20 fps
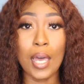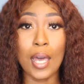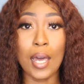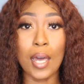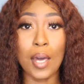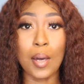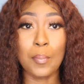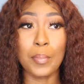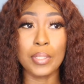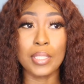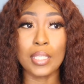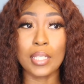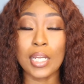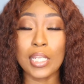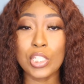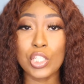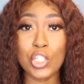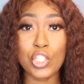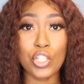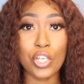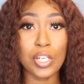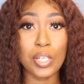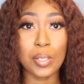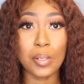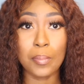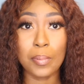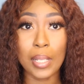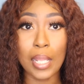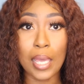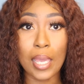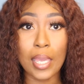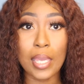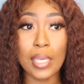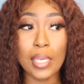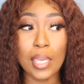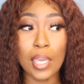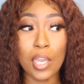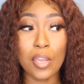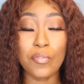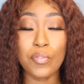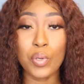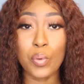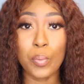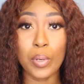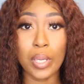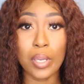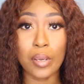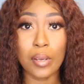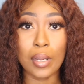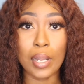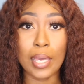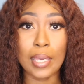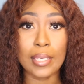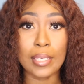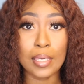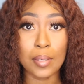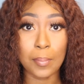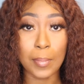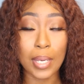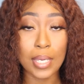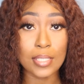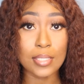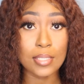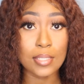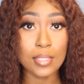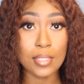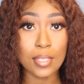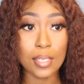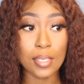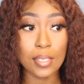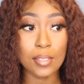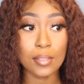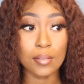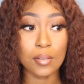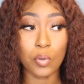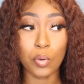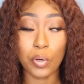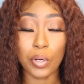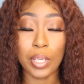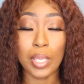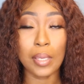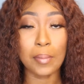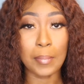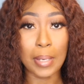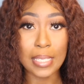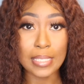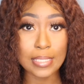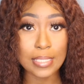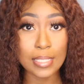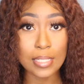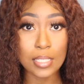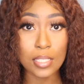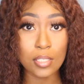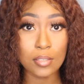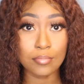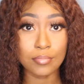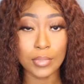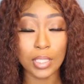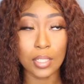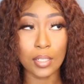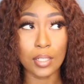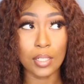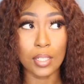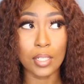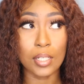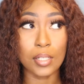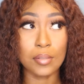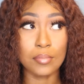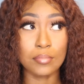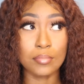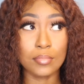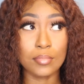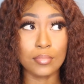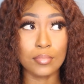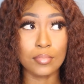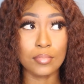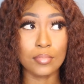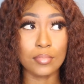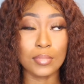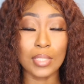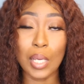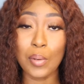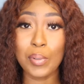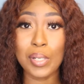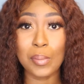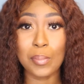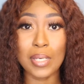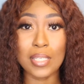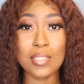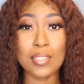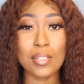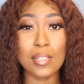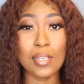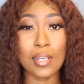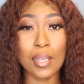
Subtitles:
But then I just started applying everywhere, like in my state, in my city. Not really my city,